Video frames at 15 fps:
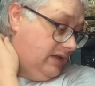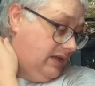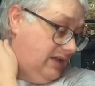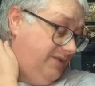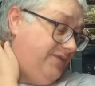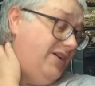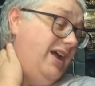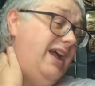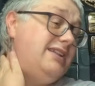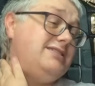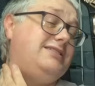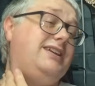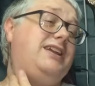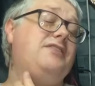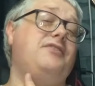if I had
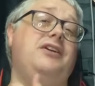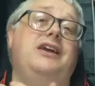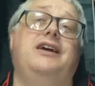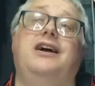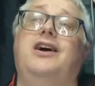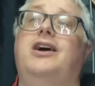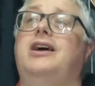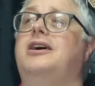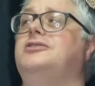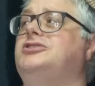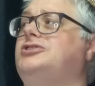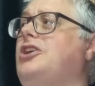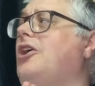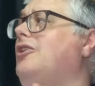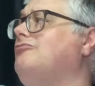to give it a
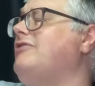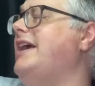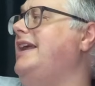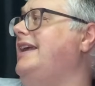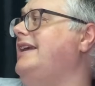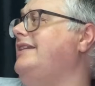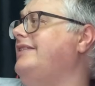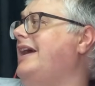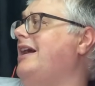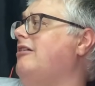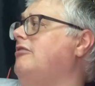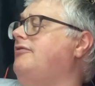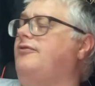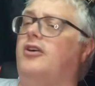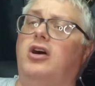star rating
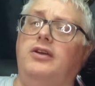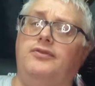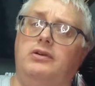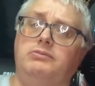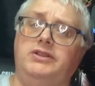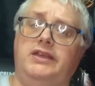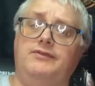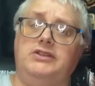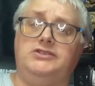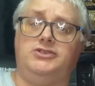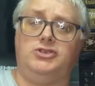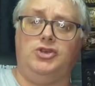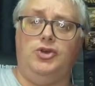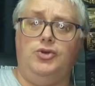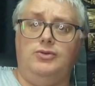out of 5, I would give it
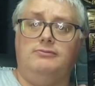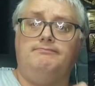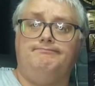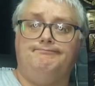2